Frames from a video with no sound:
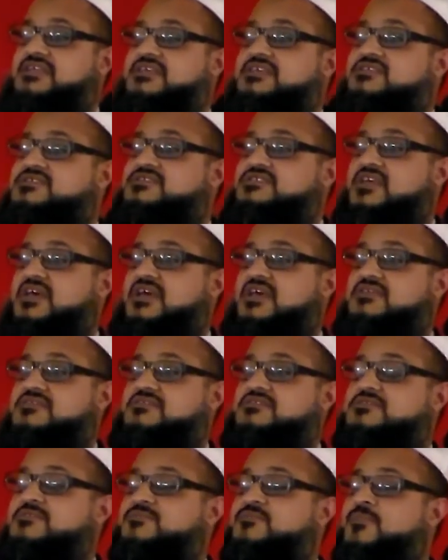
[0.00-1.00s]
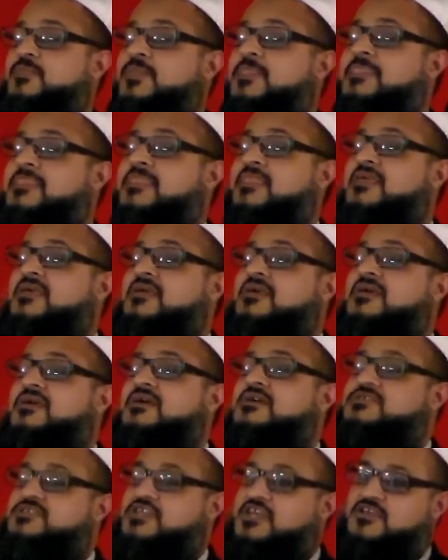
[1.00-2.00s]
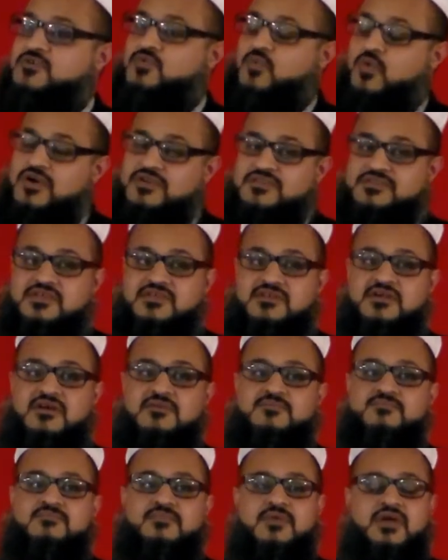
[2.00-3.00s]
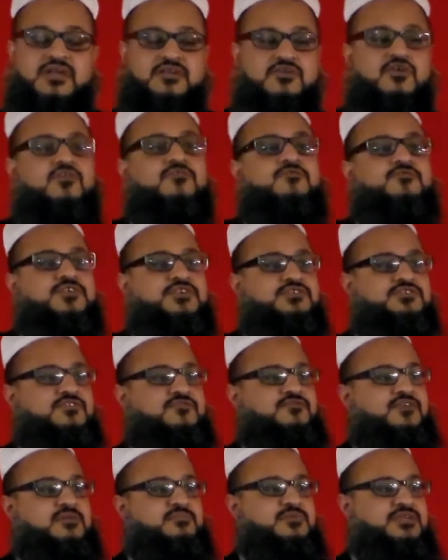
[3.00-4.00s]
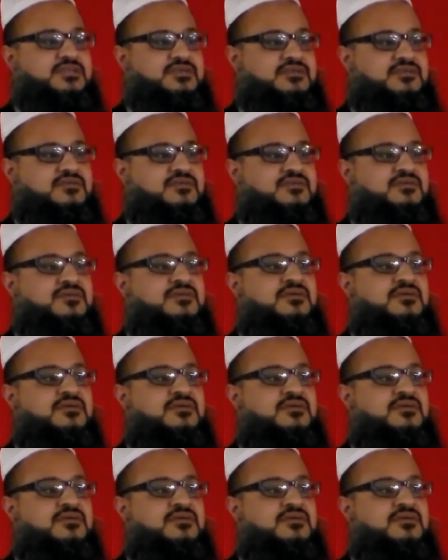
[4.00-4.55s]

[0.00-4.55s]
and he said, take 1 dirham and go feed your family.